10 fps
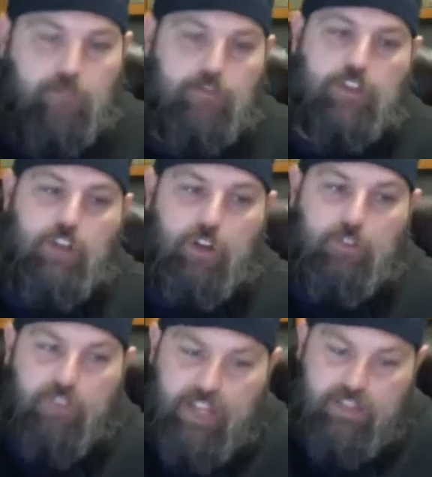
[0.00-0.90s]
So
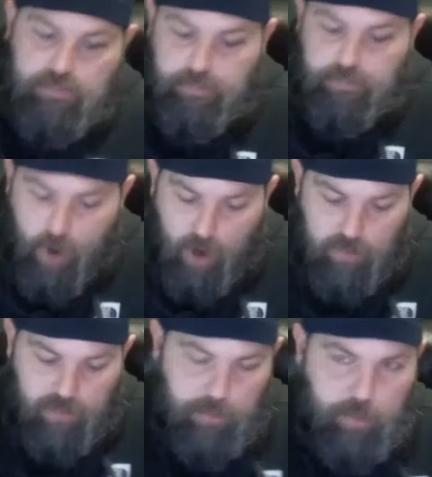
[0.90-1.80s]
that's part
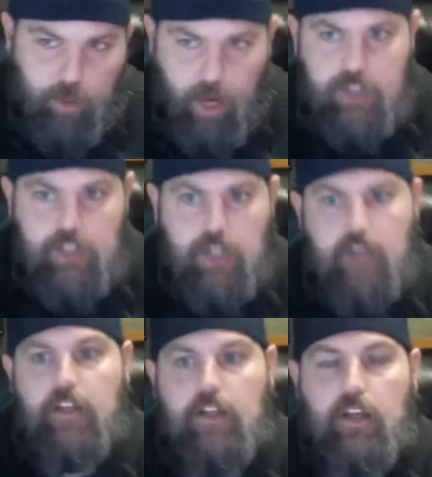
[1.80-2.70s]
of the progression
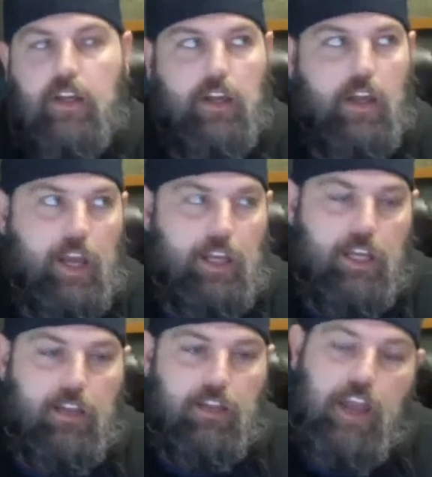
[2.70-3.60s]
of it. And
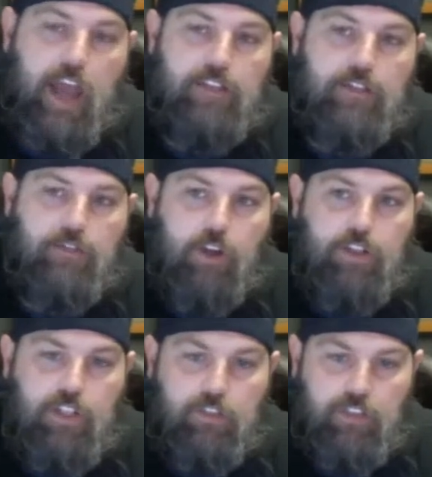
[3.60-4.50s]
in the next
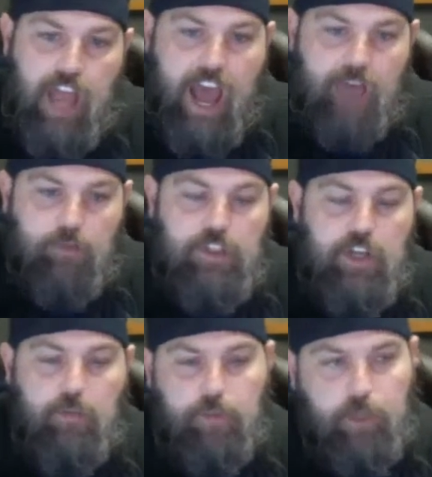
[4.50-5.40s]
version of the app, which
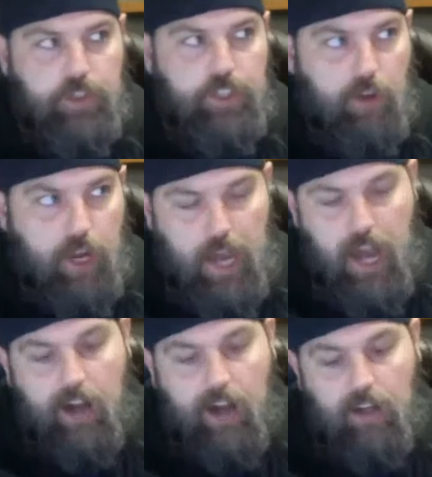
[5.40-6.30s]
I'm producing right
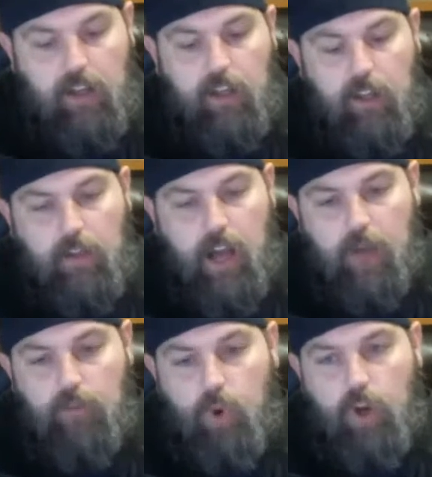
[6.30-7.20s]
now,
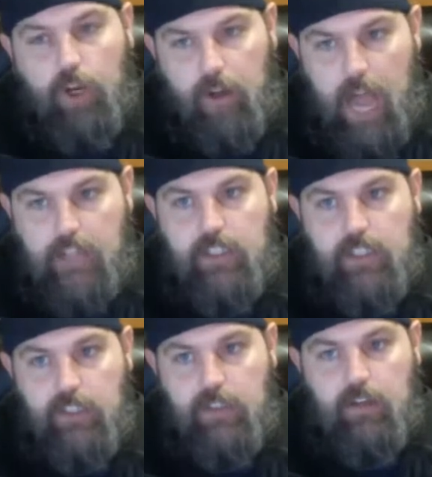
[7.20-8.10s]
more
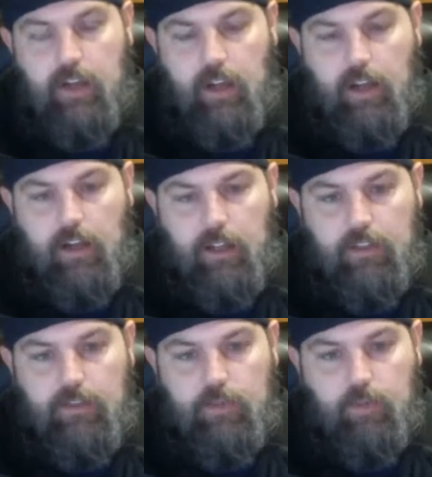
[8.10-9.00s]
interaction
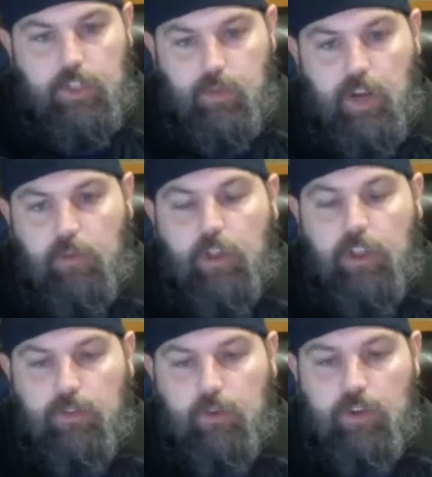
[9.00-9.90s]
is what I'm
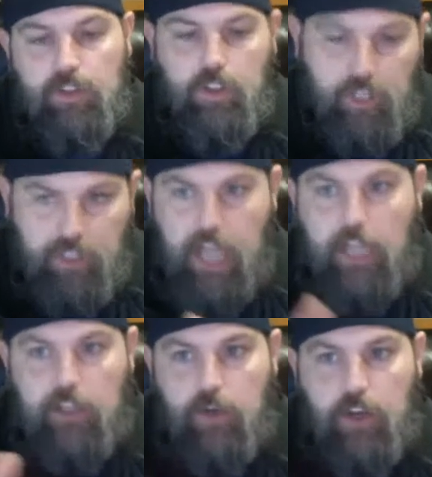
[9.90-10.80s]
looking for. So to take
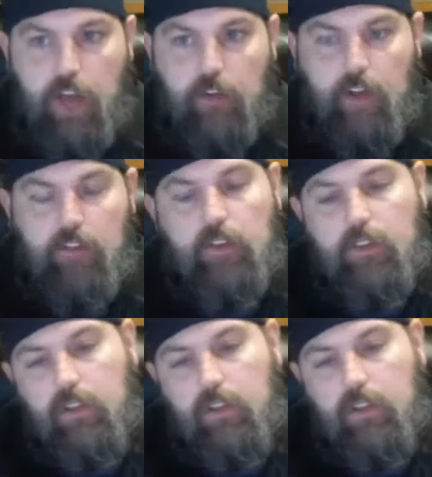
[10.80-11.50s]
it to another level.